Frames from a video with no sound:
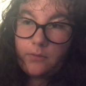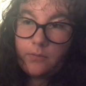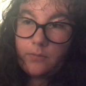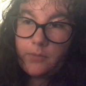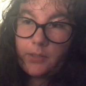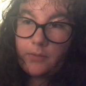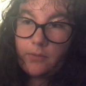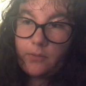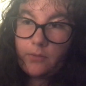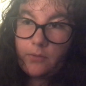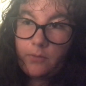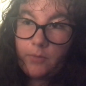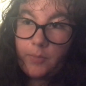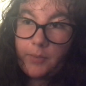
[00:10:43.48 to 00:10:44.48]
like
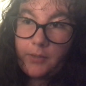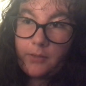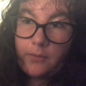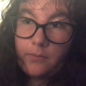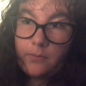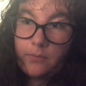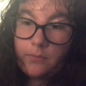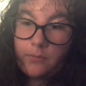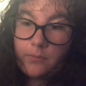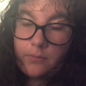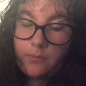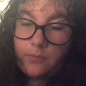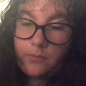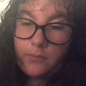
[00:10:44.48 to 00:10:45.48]
the woman
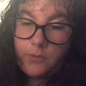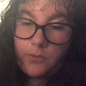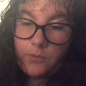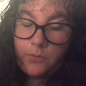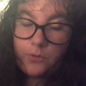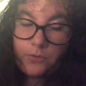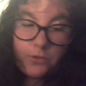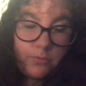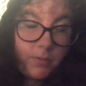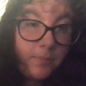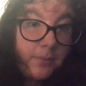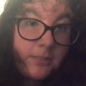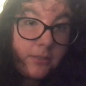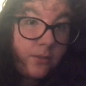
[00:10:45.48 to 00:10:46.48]
who just went
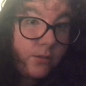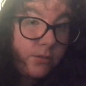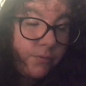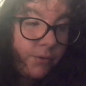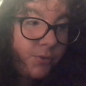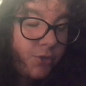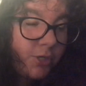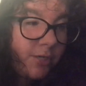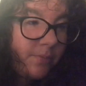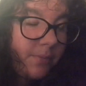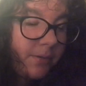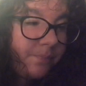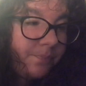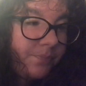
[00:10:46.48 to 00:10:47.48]
missing on the road trip,
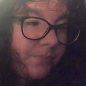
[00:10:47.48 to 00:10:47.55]
and